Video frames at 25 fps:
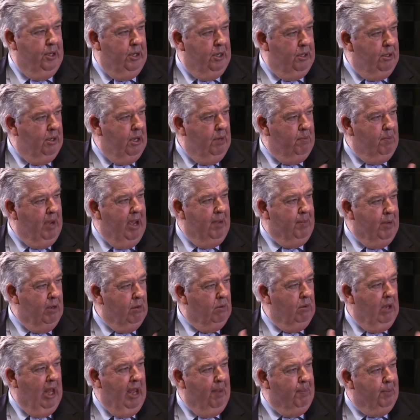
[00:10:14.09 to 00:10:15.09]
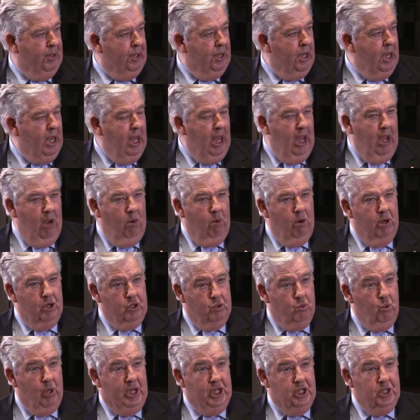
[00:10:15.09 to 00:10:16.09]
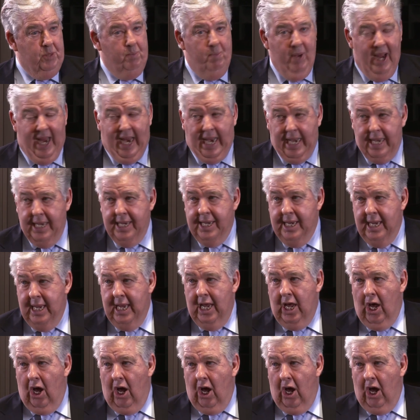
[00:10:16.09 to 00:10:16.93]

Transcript: and maybe it will happen. Whereas we spend